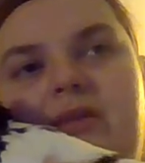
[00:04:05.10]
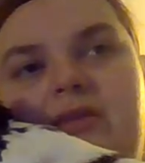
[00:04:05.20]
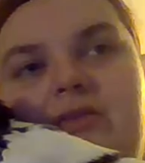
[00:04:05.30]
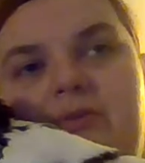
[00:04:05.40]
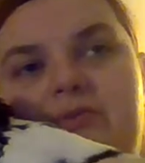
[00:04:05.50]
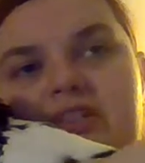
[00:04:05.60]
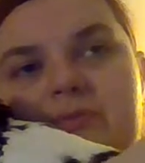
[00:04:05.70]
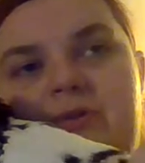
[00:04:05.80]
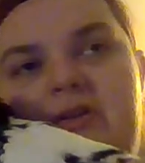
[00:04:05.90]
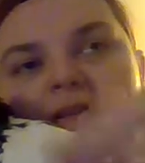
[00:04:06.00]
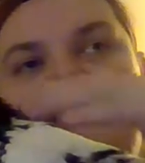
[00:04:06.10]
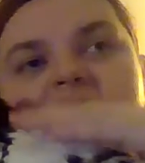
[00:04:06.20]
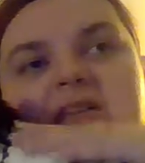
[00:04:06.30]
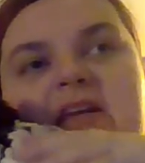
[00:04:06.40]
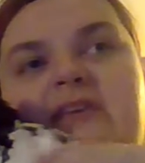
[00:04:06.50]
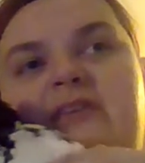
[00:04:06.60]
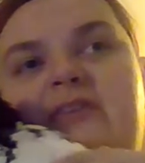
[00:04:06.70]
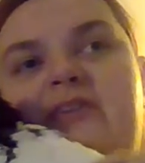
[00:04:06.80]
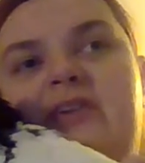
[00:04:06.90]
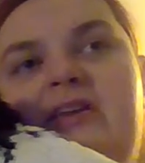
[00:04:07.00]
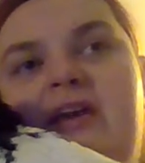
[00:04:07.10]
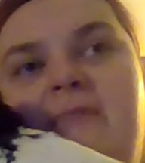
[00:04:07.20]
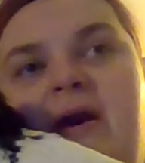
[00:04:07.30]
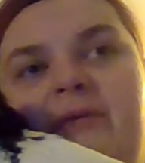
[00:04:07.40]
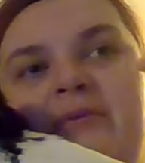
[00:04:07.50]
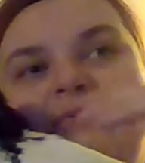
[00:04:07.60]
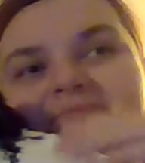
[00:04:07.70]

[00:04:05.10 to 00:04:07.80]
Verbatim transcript: Though she will is about